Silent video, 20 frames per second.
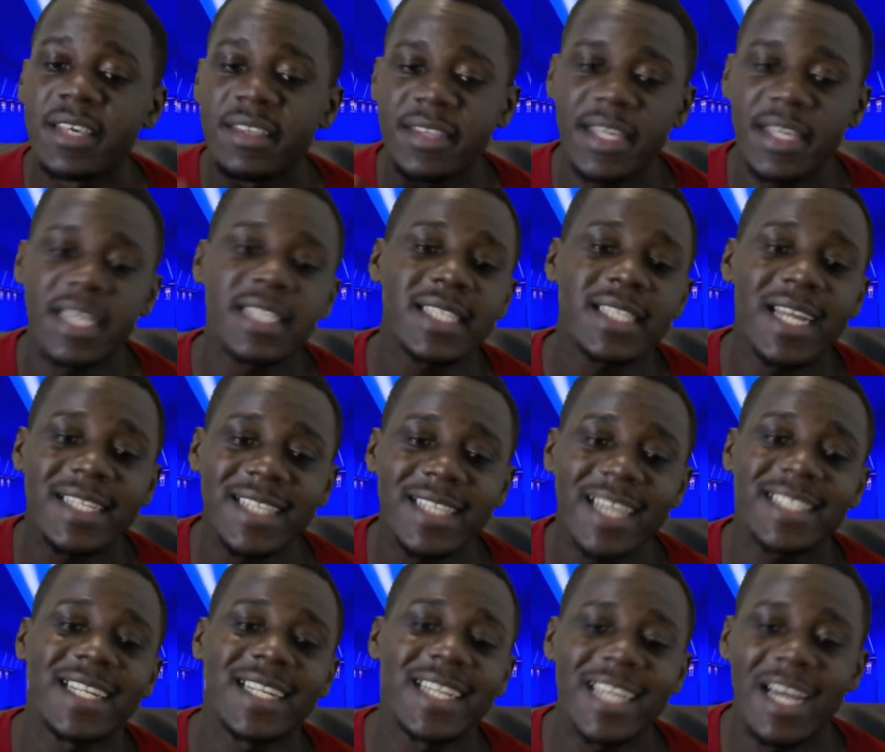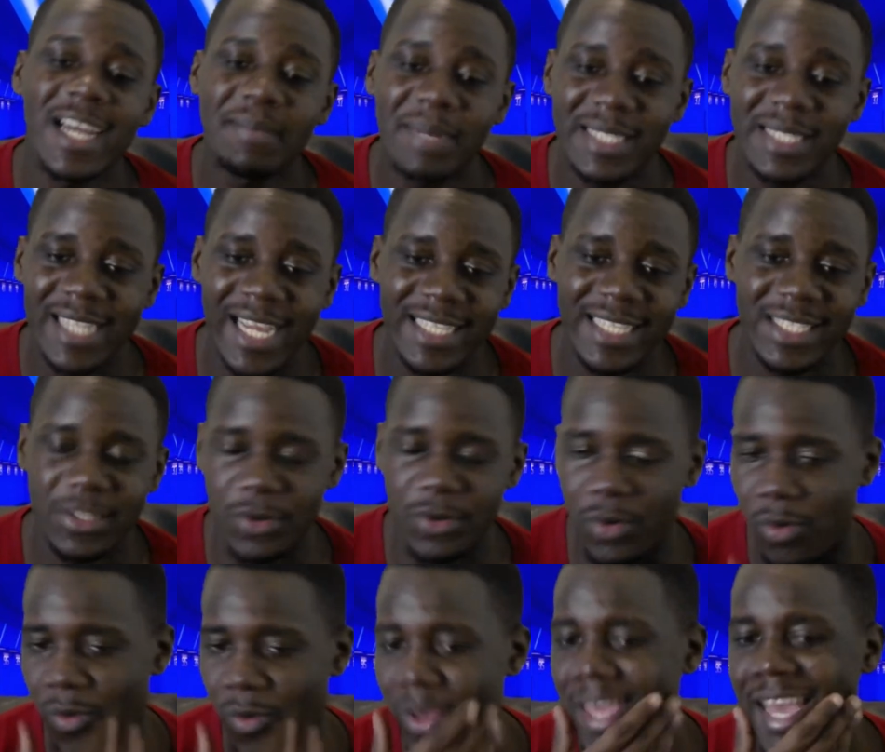things are tightening up at
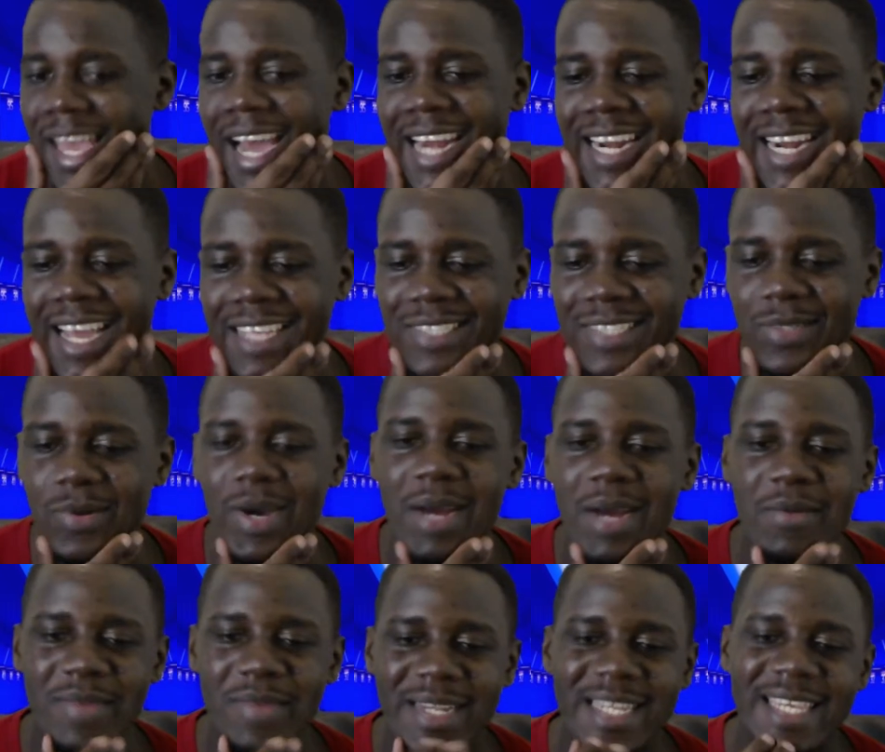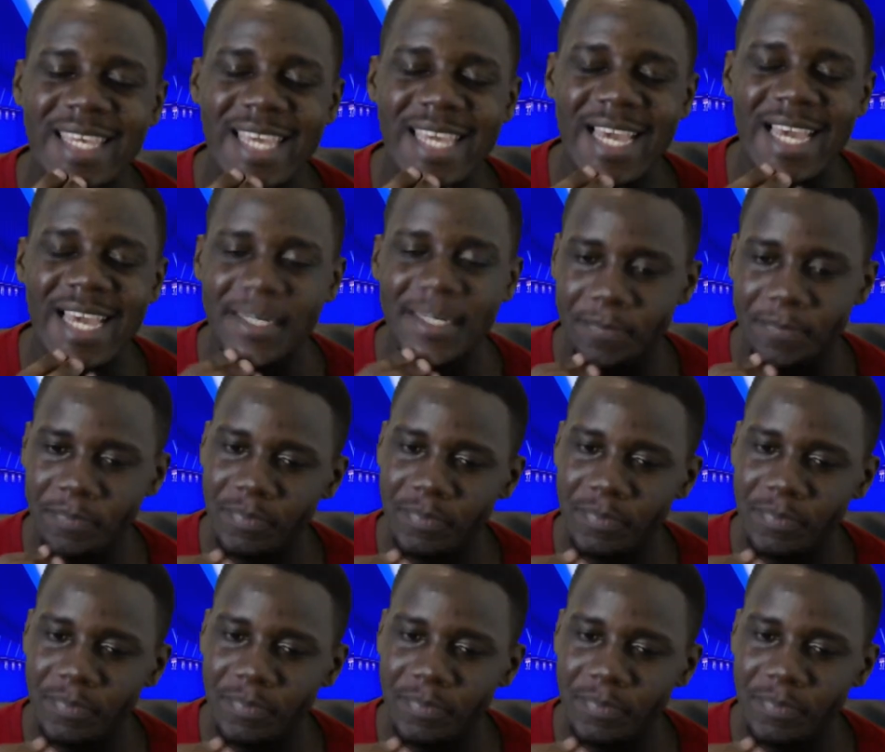Arsenal, and Arsenal are really here